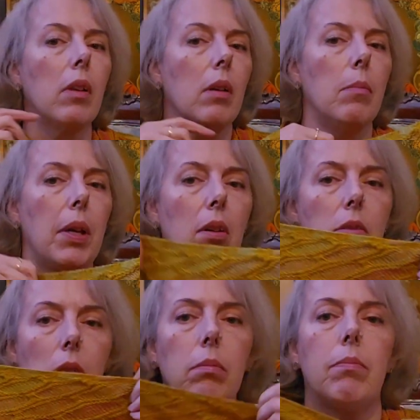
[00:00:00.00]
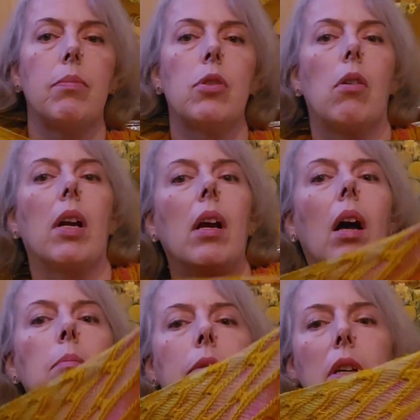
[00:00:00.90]
Because, oh, sorry, I'm
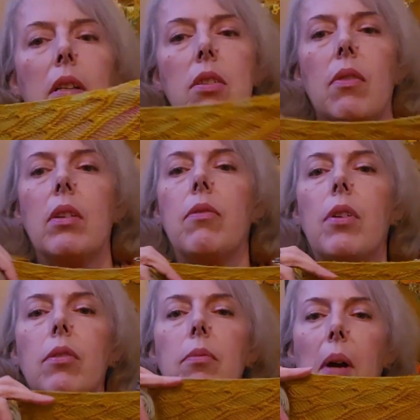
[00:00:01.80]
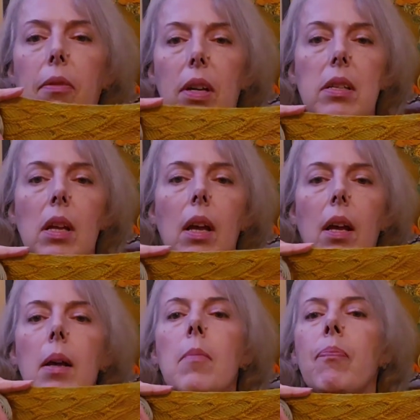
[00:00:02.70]
putting this one in front of my face.
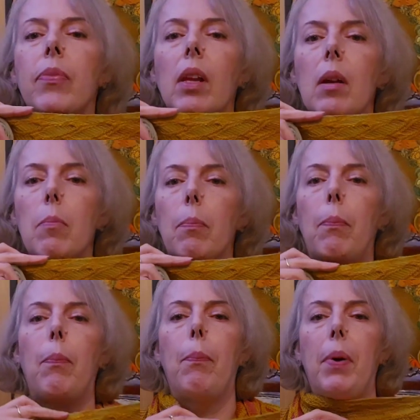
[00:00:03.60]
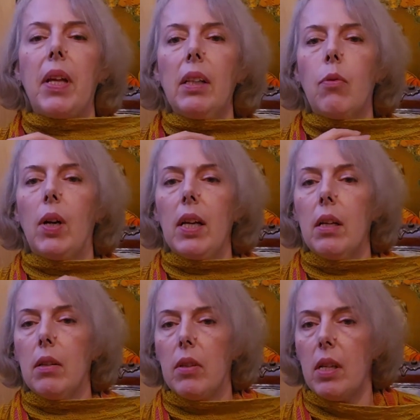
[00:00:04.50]
But that way,
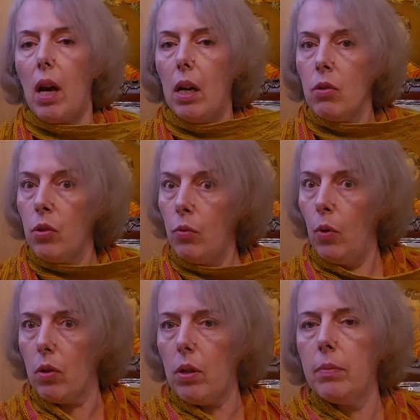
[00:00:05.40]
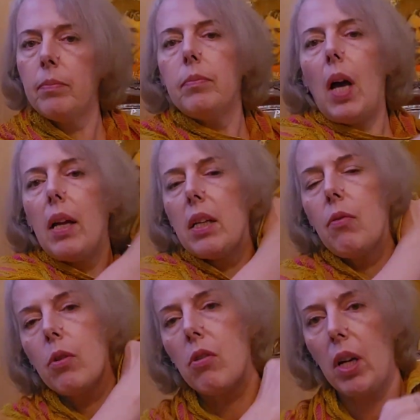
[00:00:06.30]
the yarn could work. And it
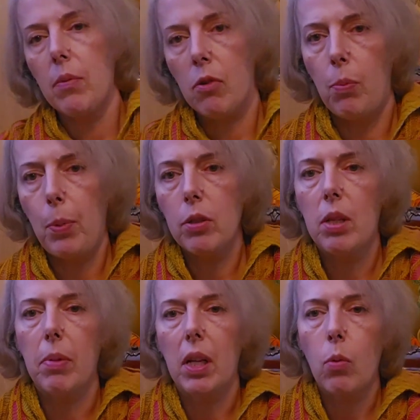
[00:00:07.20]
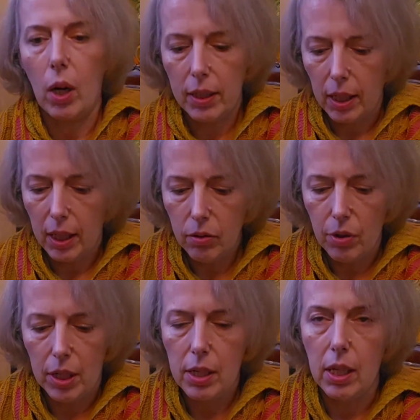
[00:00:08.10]
would create possibly quite
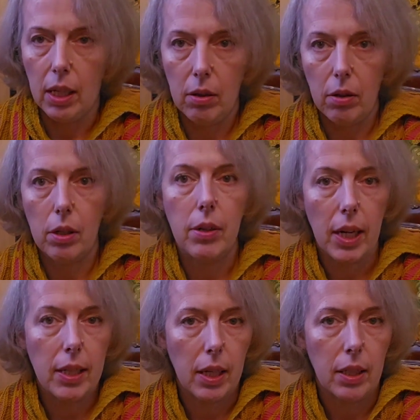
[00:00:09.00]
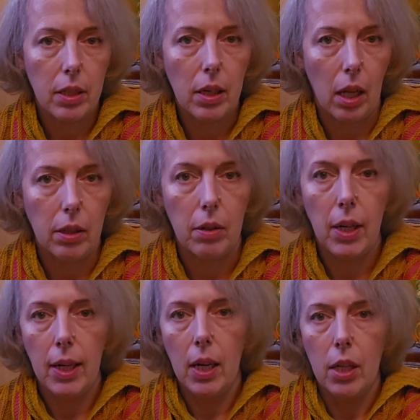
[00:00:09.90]
interesting gradient color
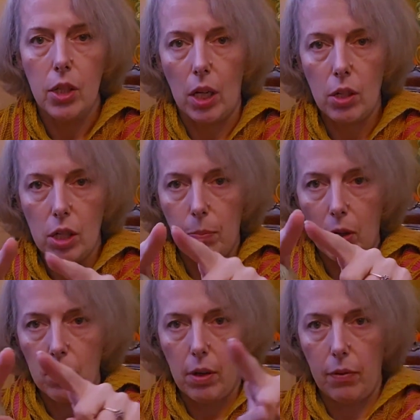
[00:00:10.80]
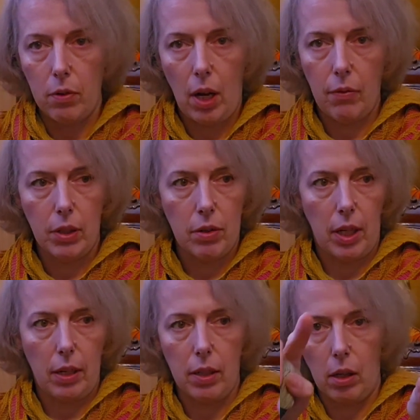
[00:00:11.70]
changes, because if you have a
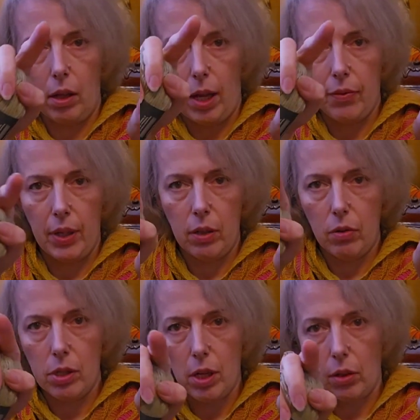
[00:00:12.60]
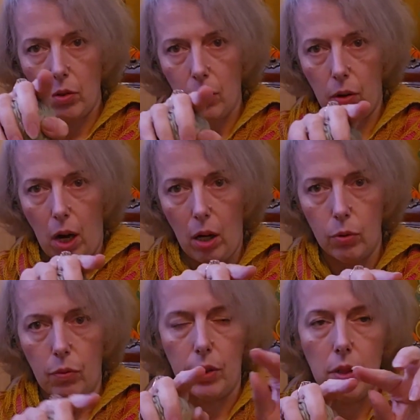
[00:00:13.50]
triangle and then you start to go
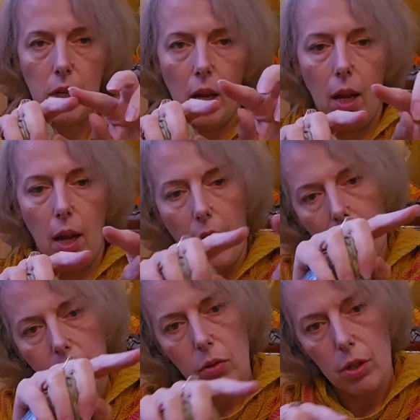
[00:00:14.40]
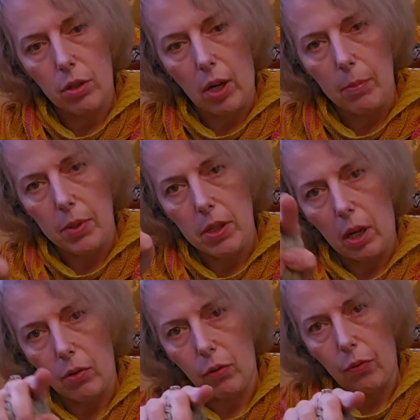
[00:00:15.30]
outwards and your stripes
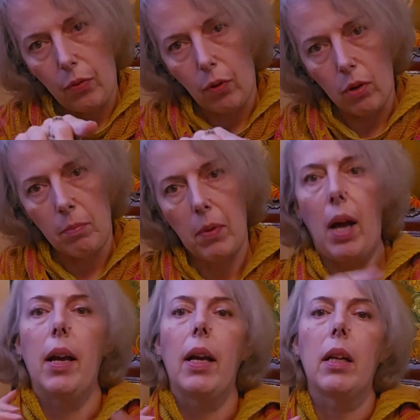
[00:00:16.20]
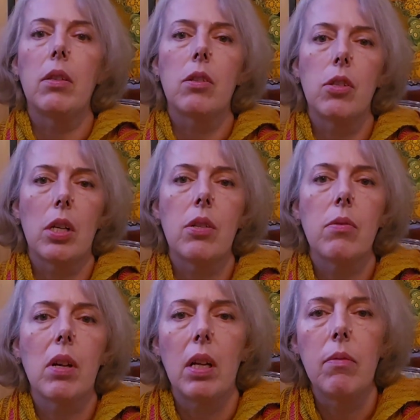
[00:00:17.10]
start to form, it just
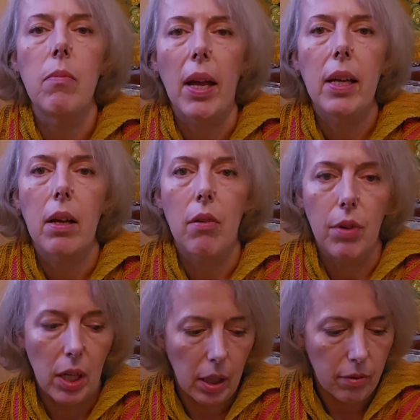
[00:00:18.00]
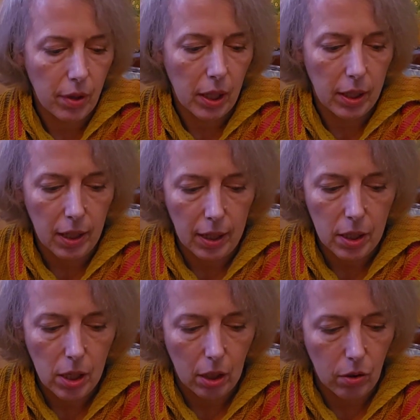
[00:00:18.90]
can make really, really
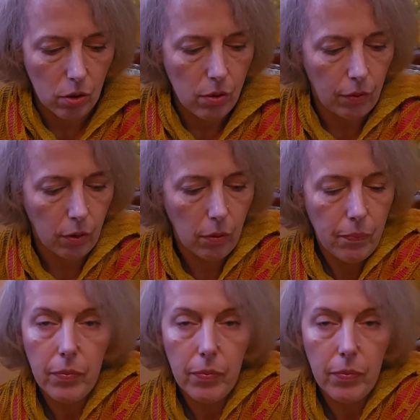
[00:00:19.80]
nice and useful,